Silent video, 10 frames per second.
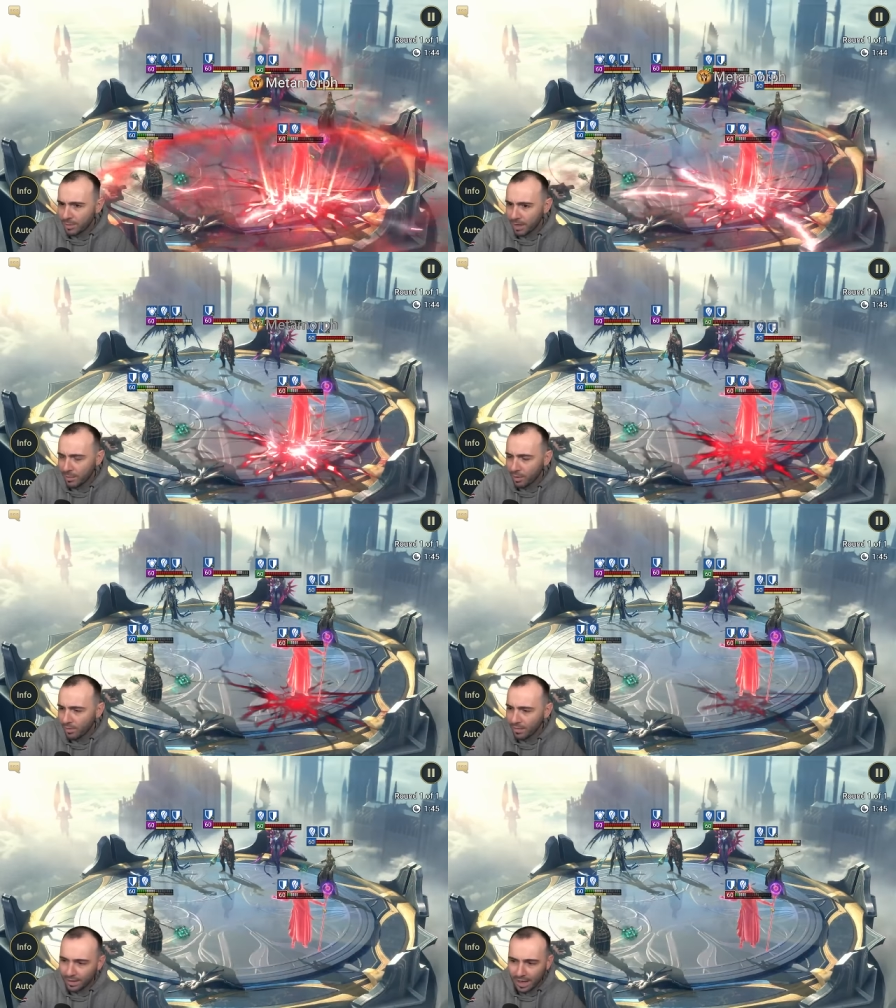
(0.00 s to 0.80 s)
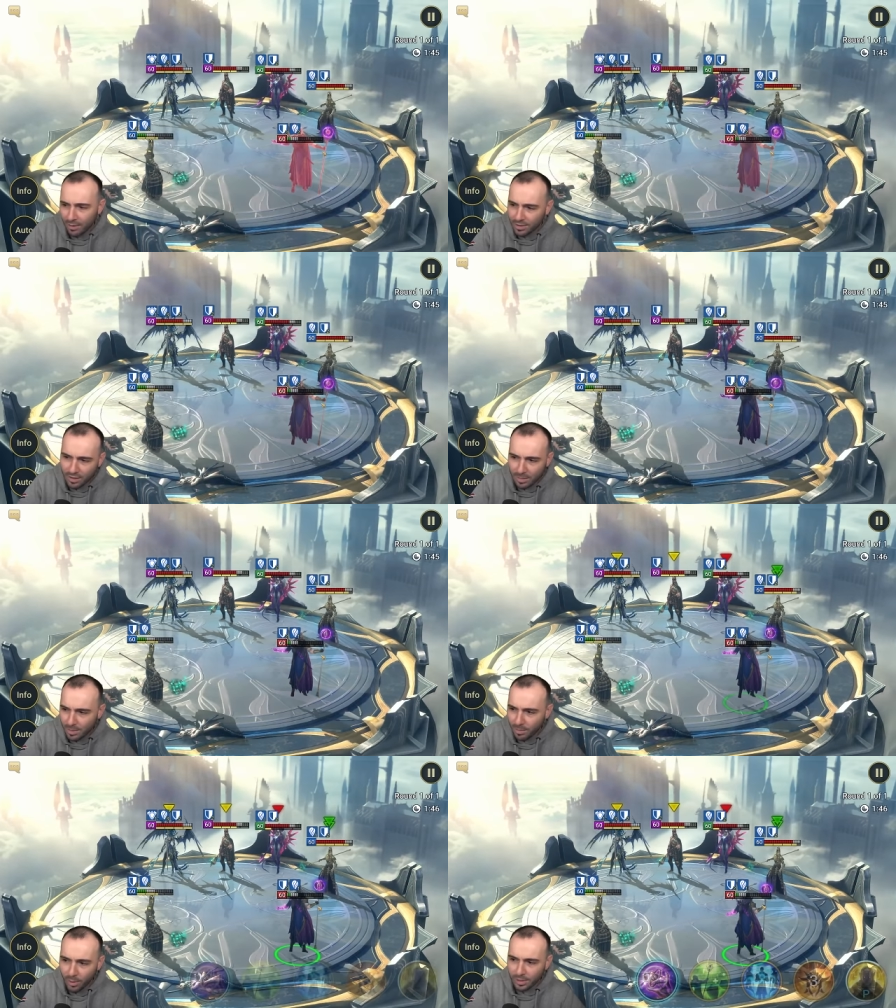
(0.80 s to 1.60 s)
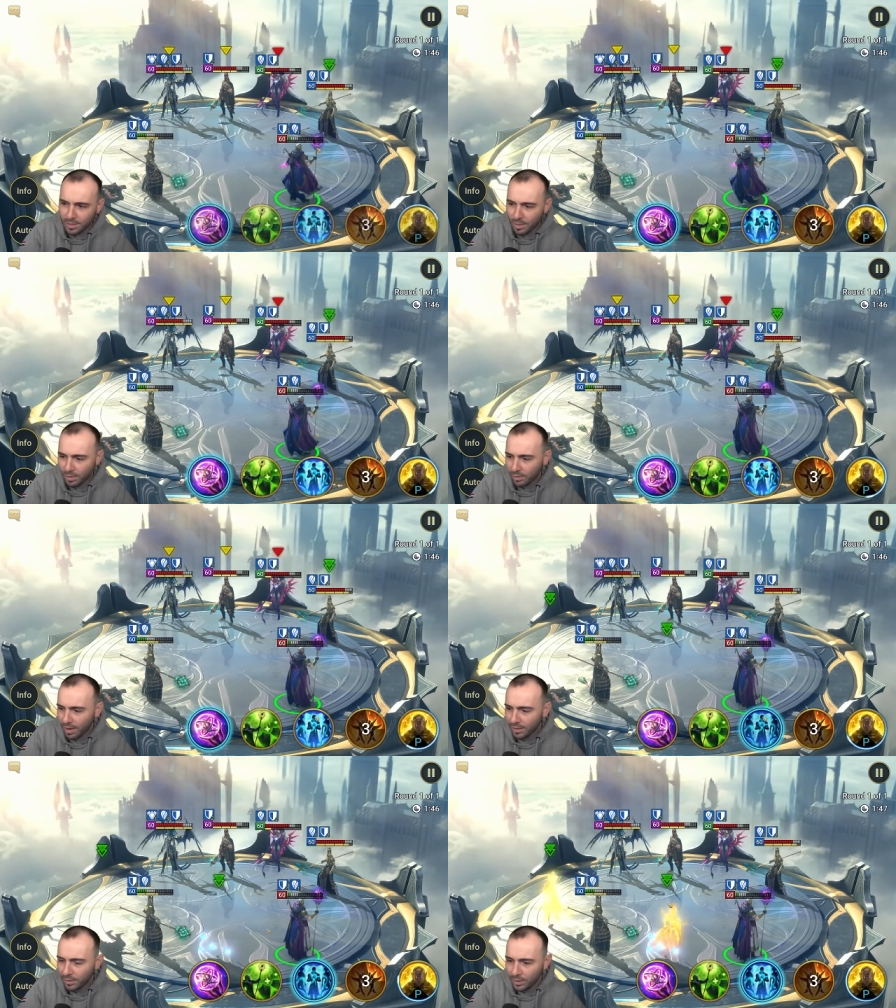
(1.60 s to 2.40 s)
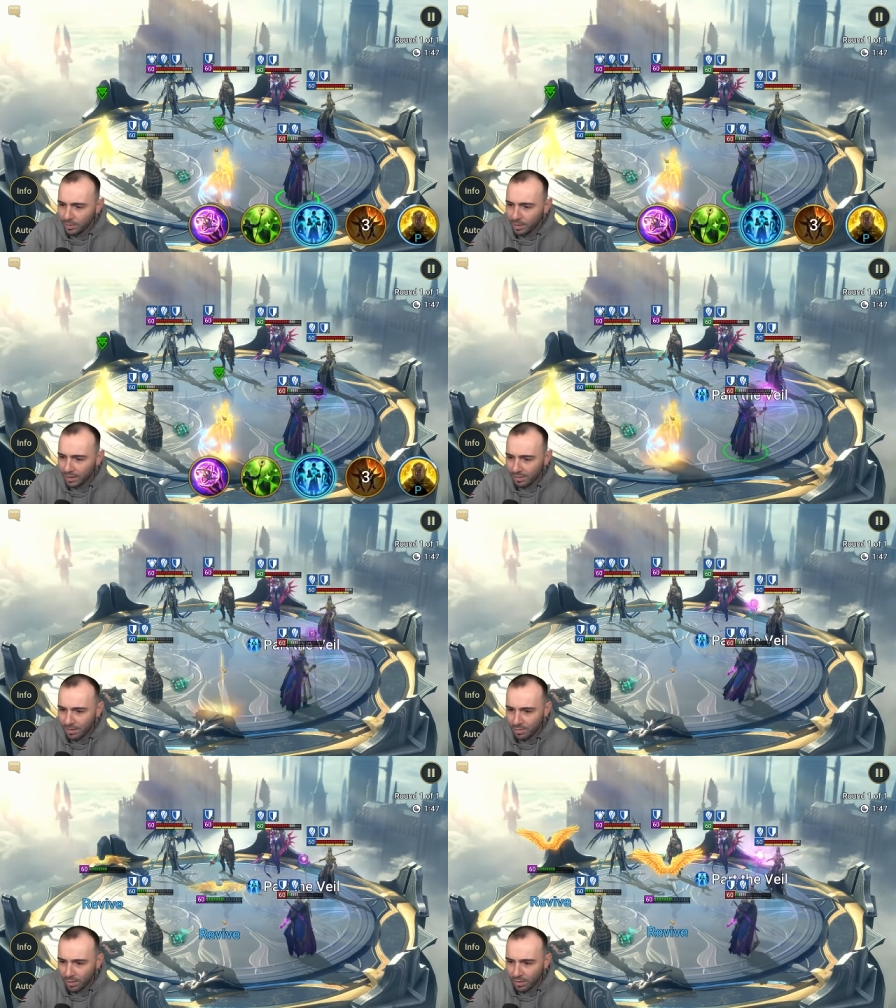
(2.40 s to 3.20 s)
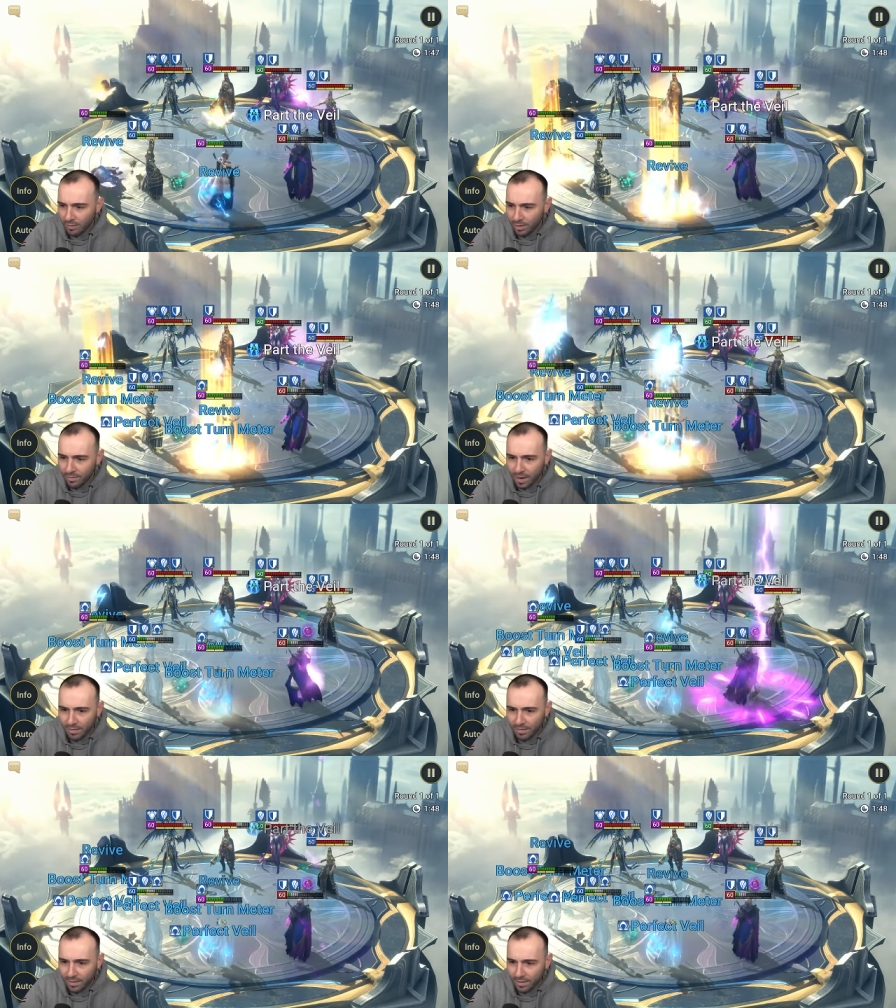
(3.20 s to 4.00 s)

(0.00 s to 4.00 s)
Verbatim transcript: Metamorph, and now it's going to be pointless what we're trying to do, but at least we're going to revive.